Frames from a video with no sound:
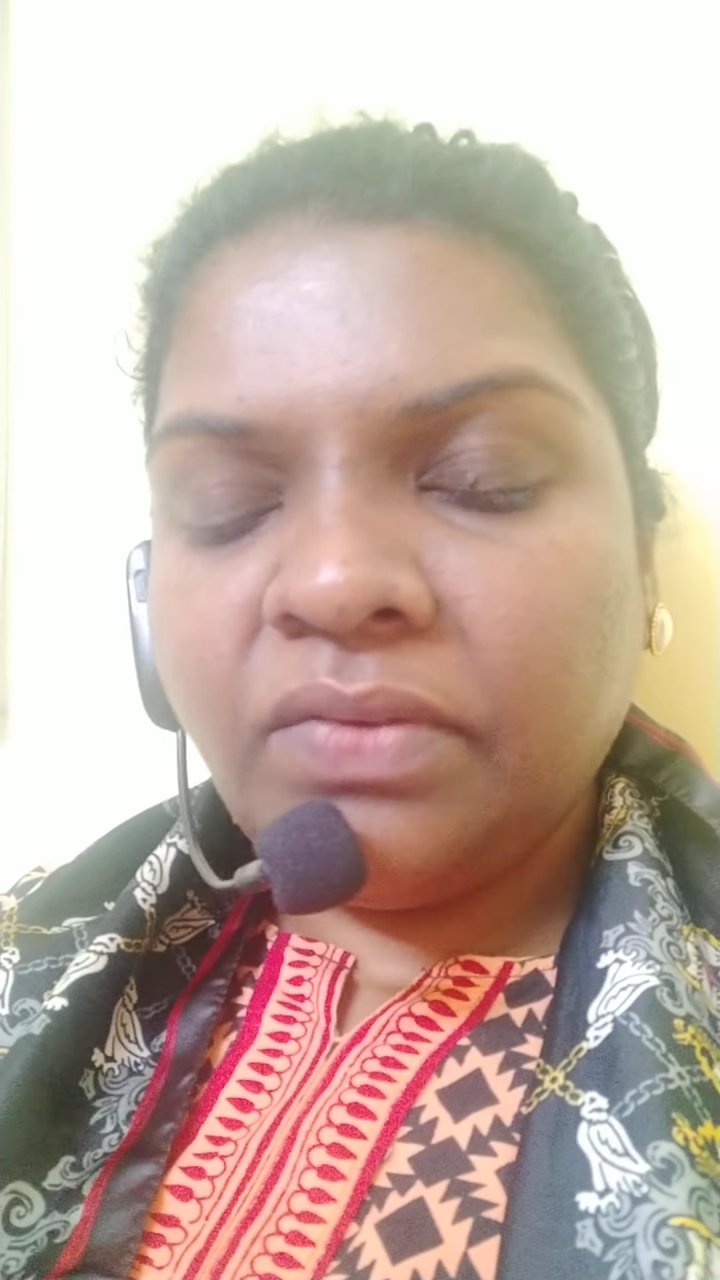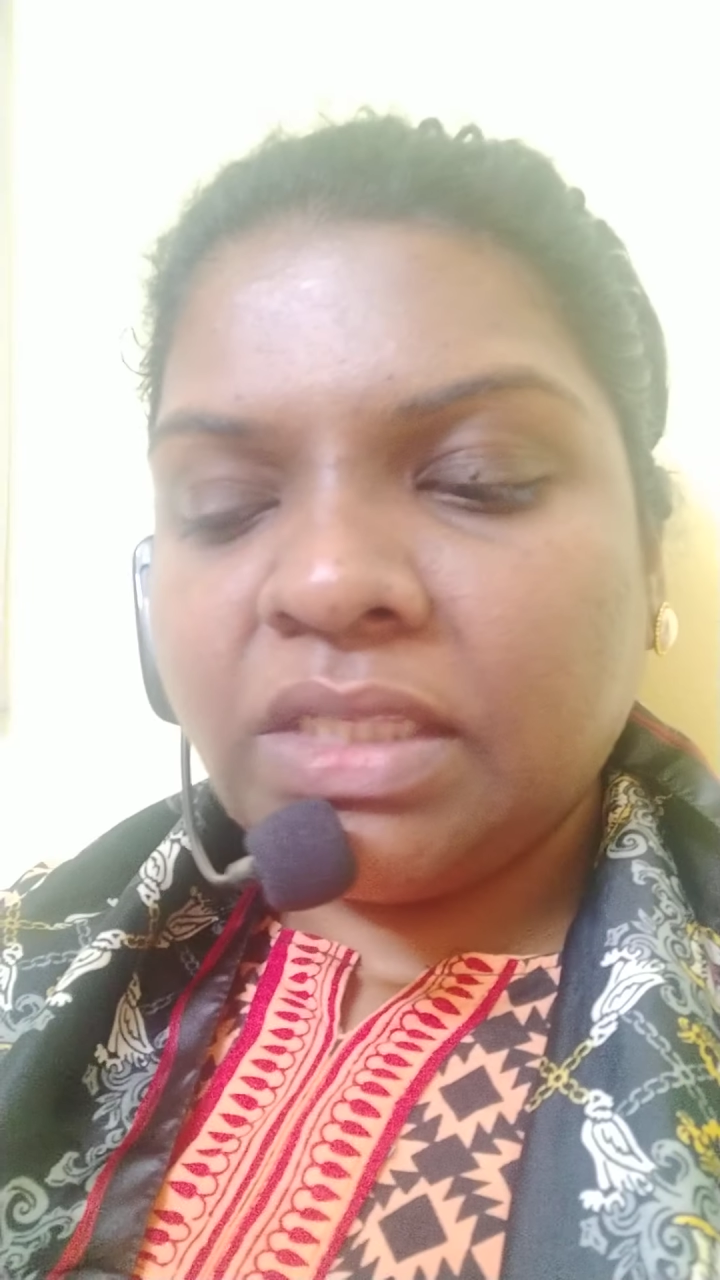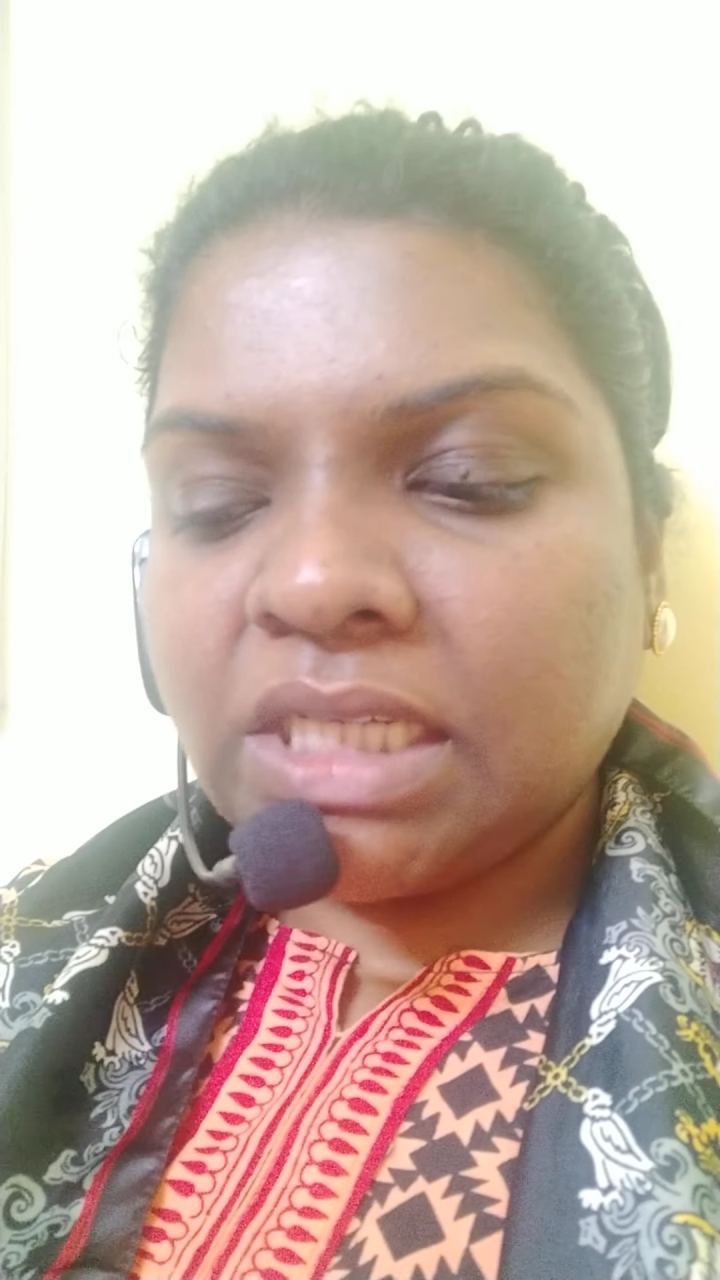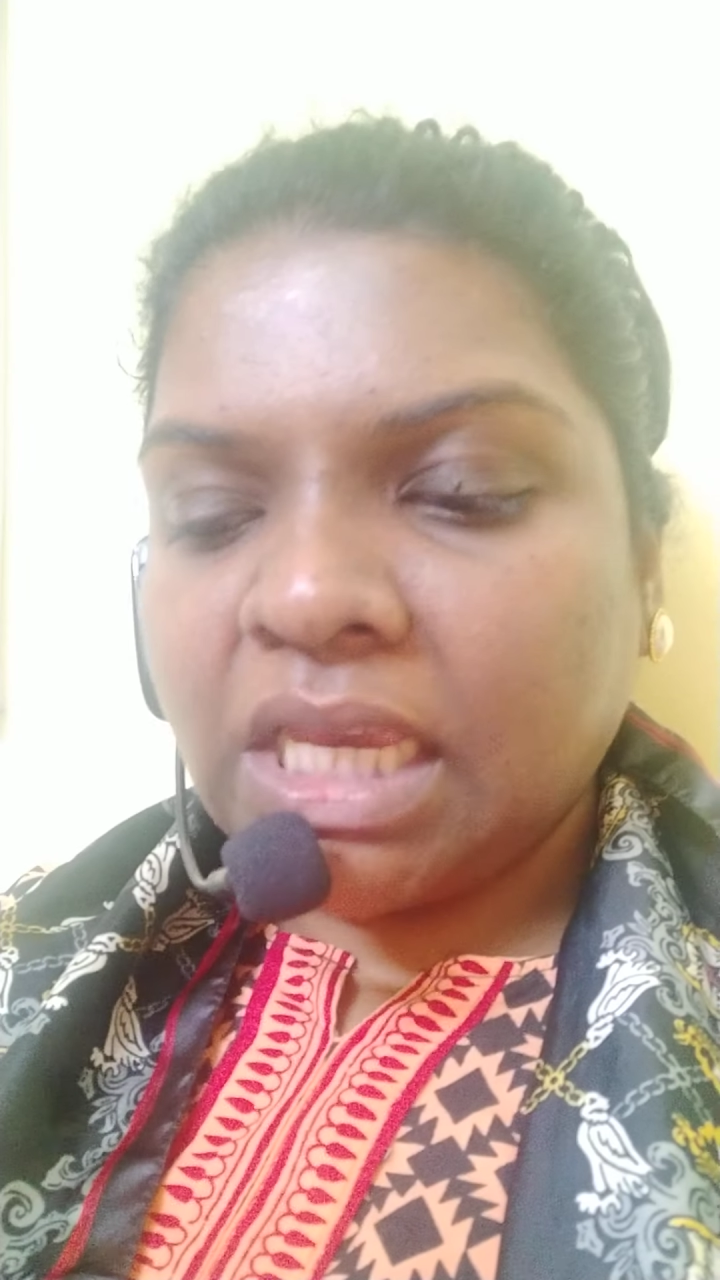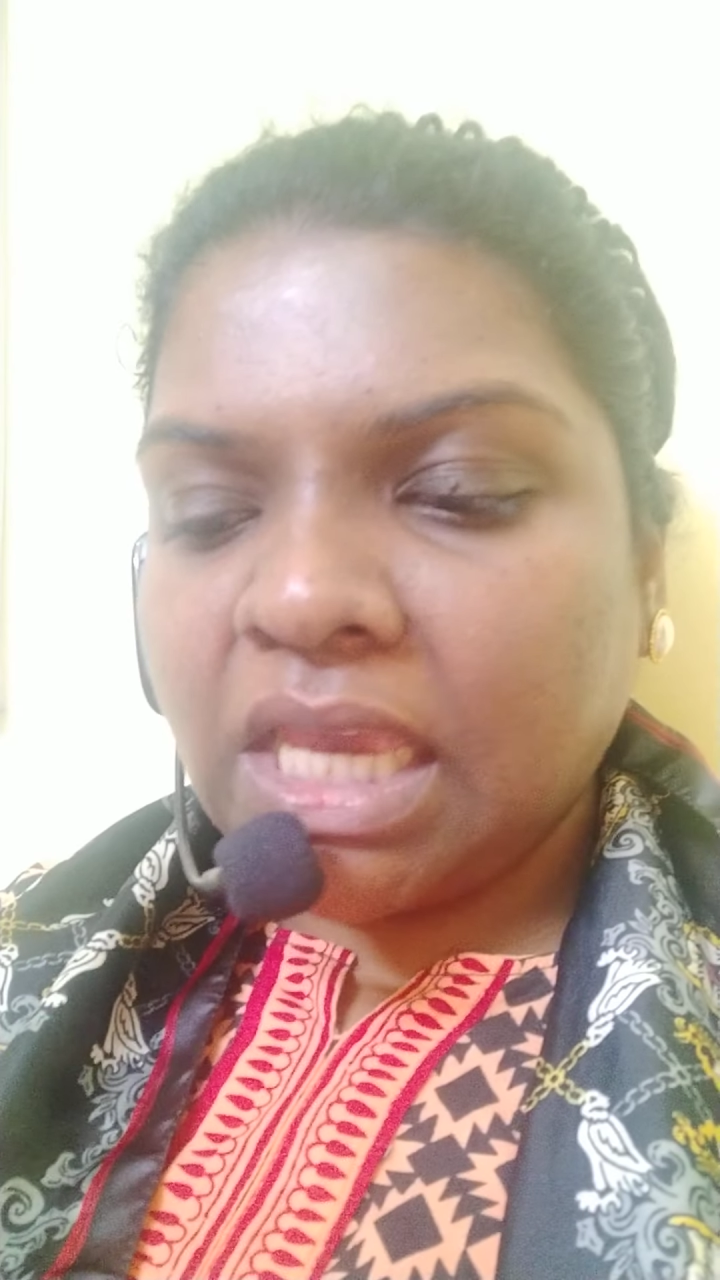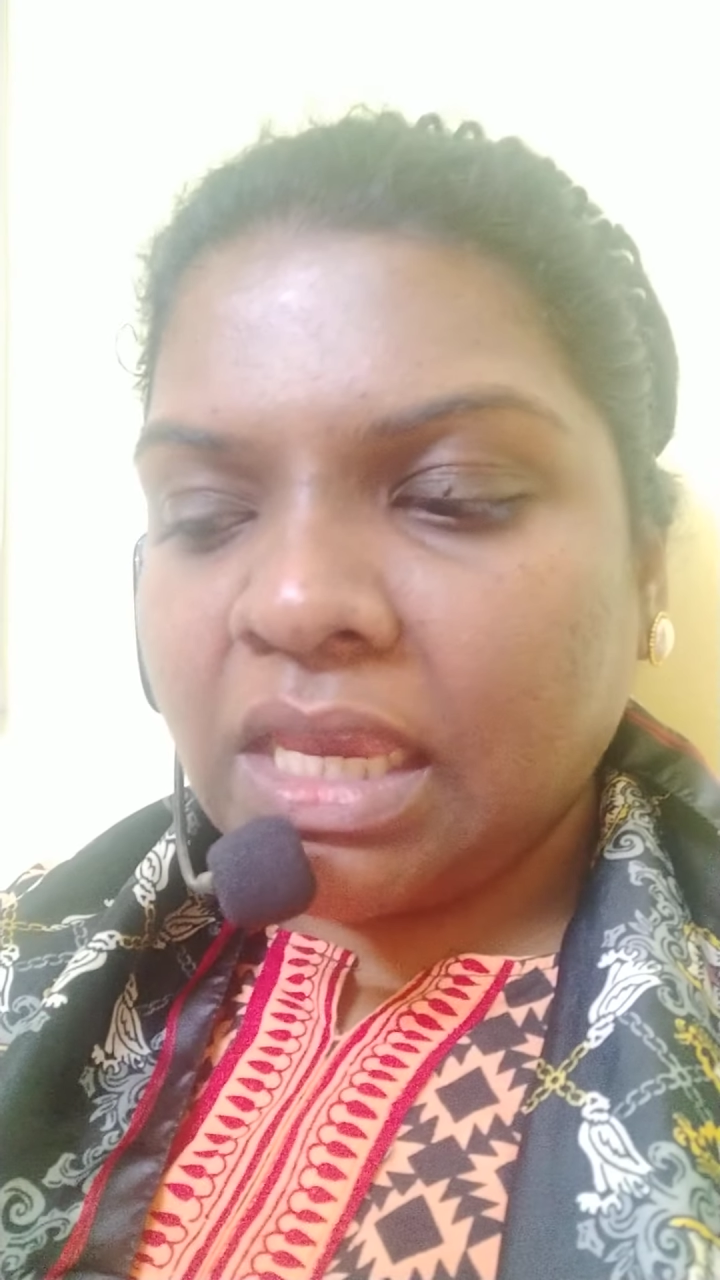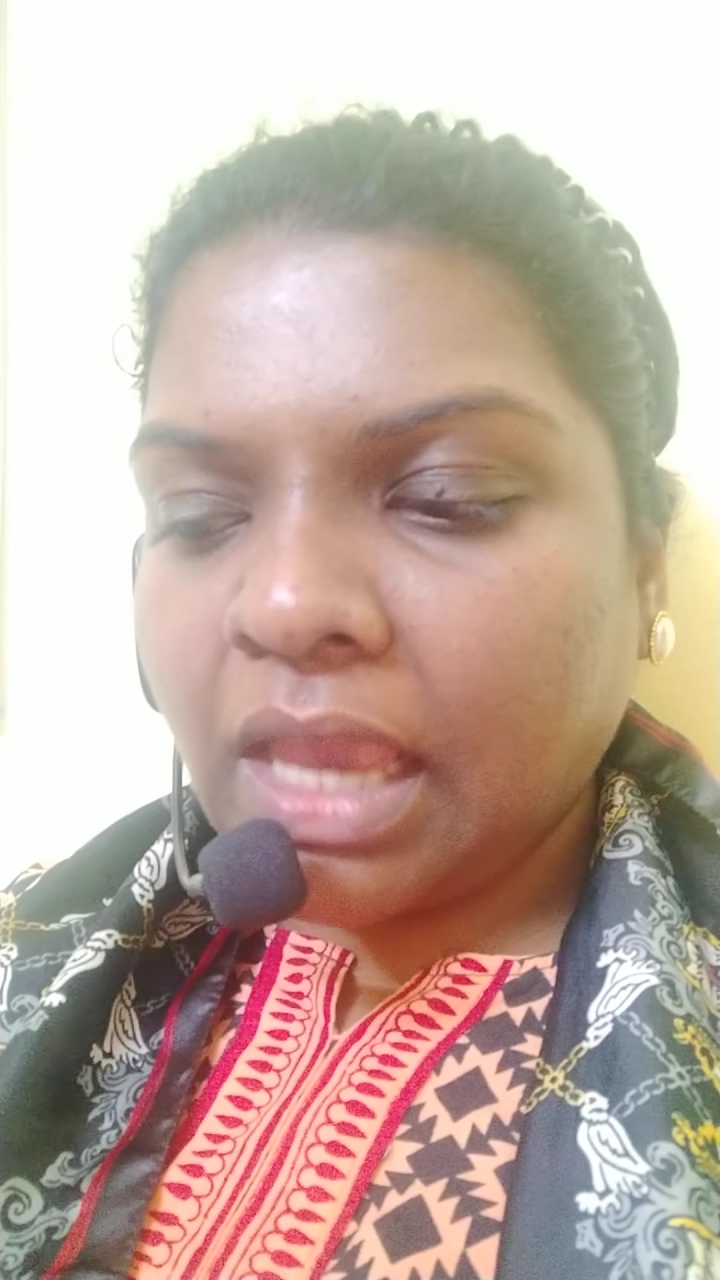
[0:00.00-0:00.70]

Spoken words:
with taking